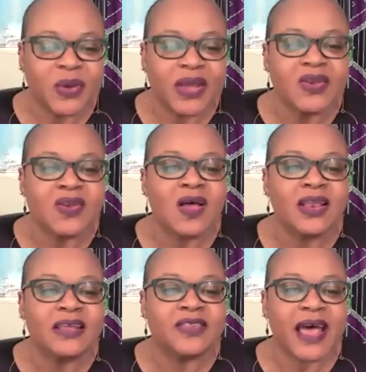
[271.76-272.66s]
to
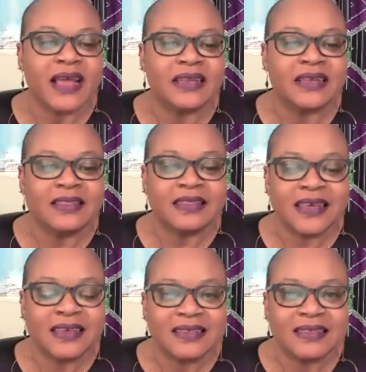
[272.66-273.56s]
acknowledge that in
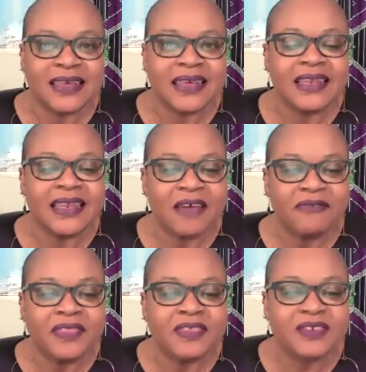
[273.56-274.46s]
this, the
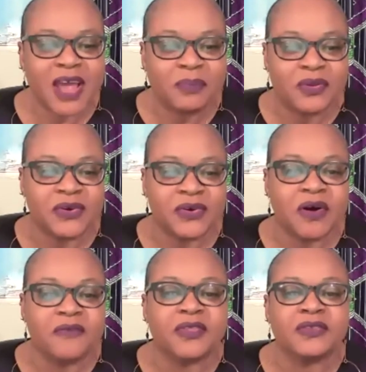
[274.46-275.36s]
11th chapter
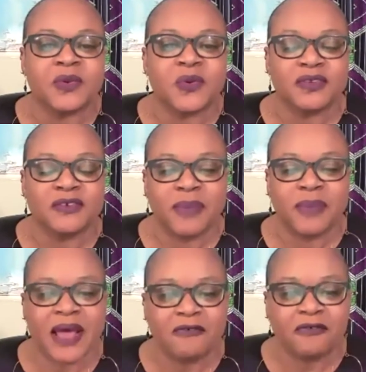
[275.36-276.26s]
of The Souls of
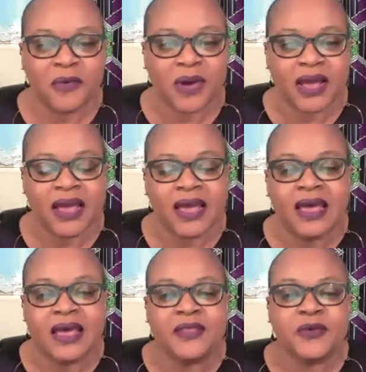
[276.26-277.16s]
Black Folk,
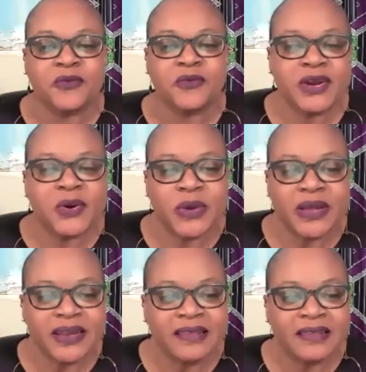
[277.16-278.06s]
the reader
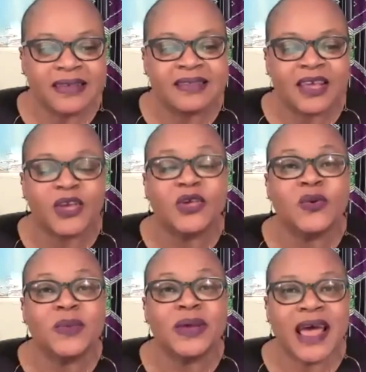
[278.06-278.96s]
witnesses a
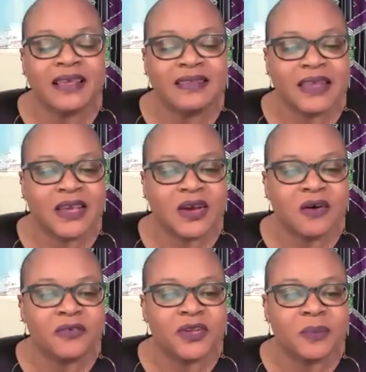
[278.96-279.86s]
humanizing
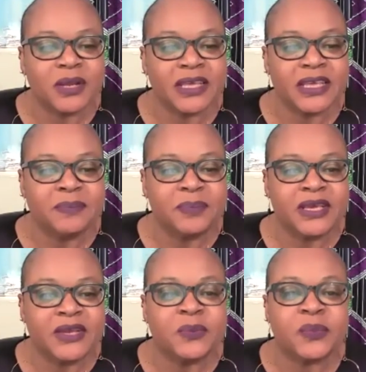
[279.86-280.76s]
of
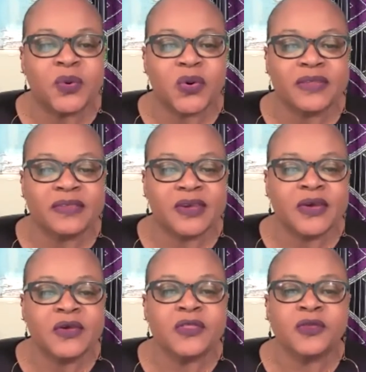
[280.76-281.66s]
W.E.B. Du Bois
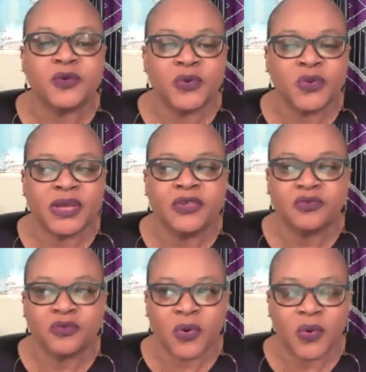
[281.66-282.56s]
through his
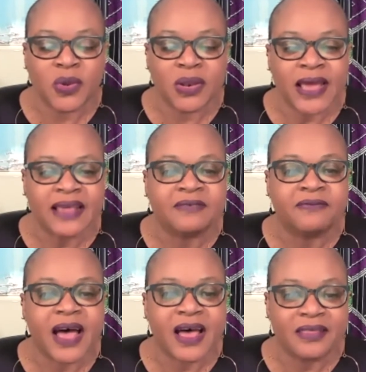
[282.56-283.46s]
role as
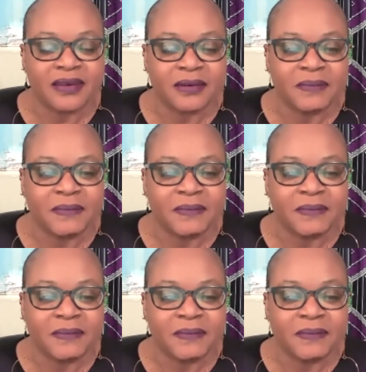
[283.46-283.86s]
father.